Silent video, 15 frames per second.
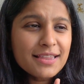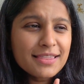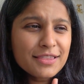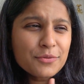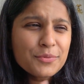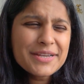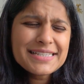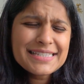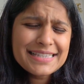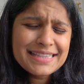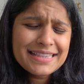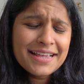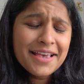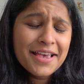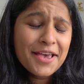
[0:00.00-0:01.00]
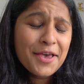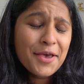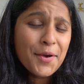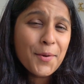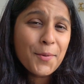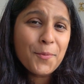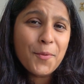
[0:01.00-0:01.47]
The reason
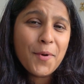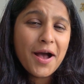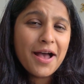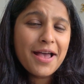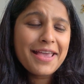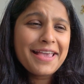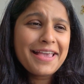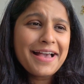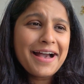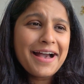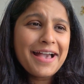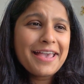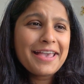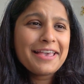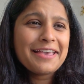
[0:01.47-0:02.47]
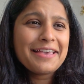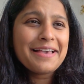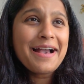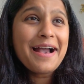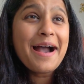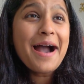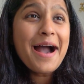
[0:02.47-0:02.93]
why I
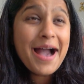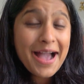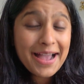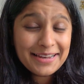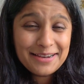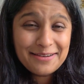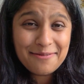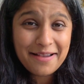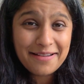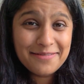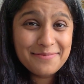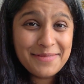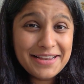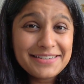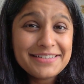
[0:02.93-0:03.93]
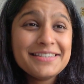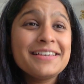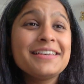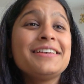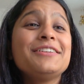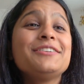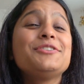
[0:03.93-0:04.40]
highly recommend
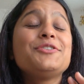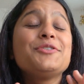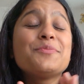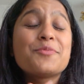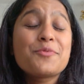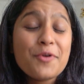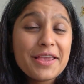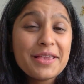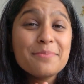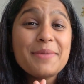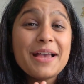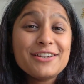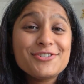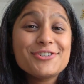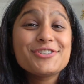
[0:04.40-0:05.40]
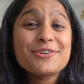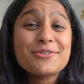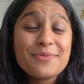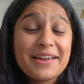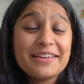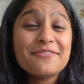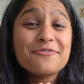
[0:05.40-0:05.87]
to bring bed sheets
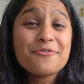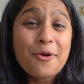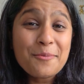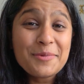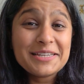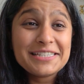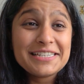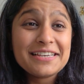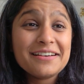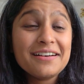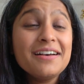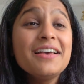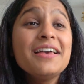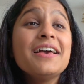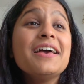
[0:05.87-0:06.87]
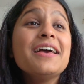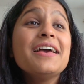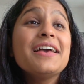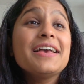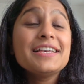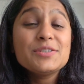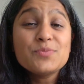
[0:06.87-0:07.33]
already from India
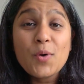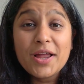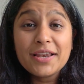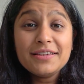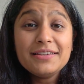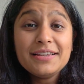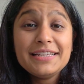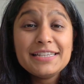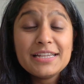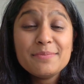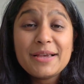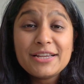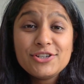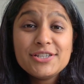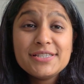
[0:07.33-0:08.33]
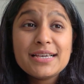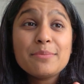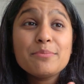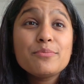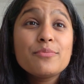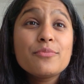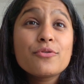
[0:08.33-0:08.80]
is, one, Indian bed sheets are
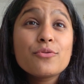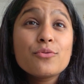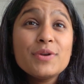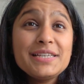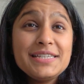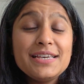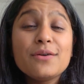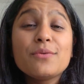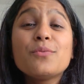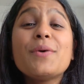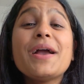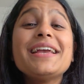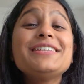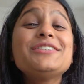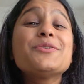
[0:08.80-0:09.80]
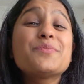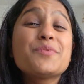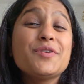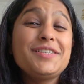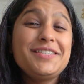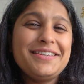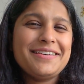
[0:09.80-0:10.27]
prettier, way too
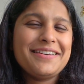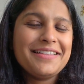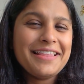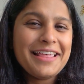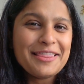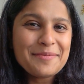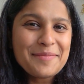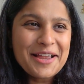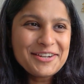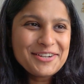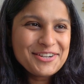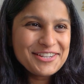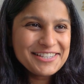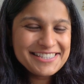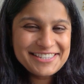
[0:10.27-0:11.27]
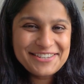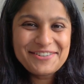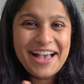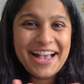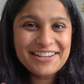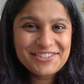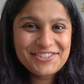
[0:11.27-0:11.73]
prettier than the bed sheets you
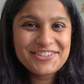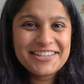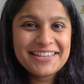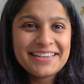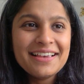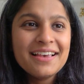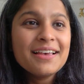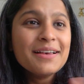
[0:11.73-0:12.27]
actually,